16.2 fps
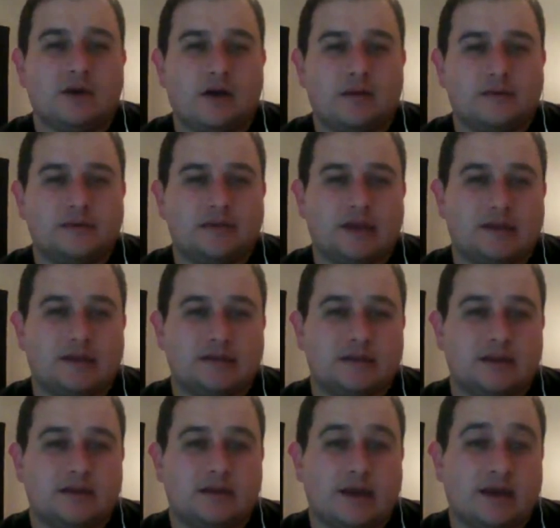I was
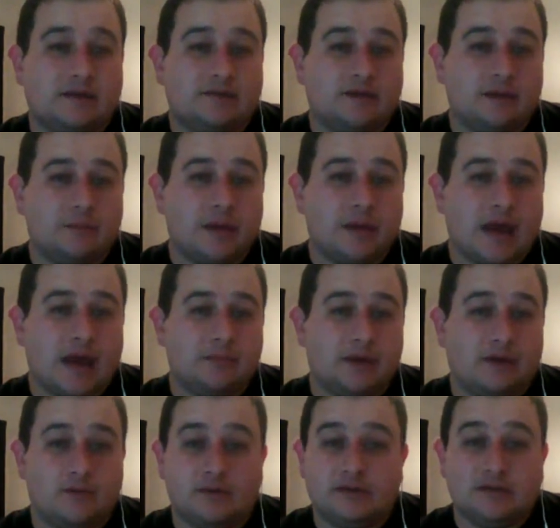tested and I had sleep
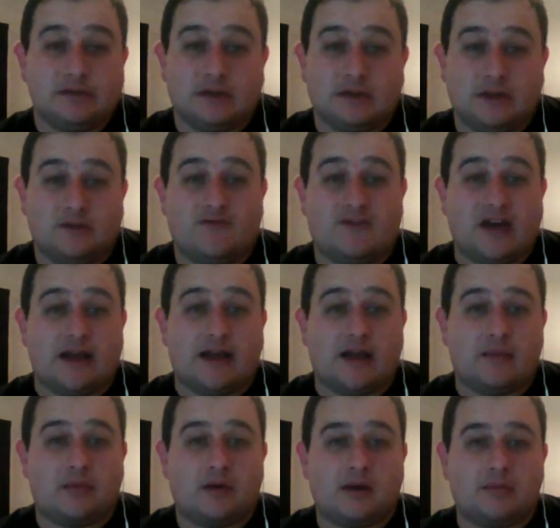apnea, which is another fat
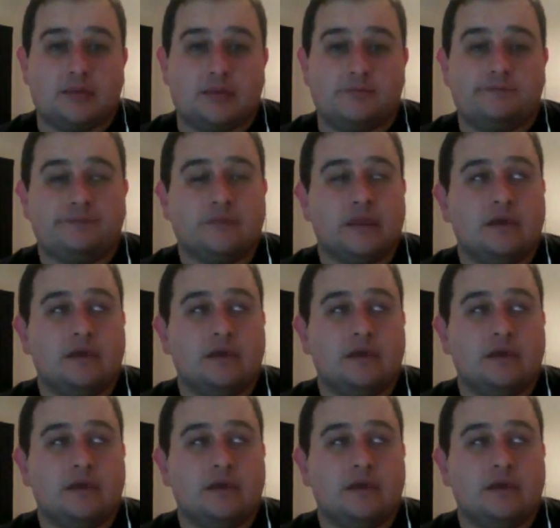guy problem.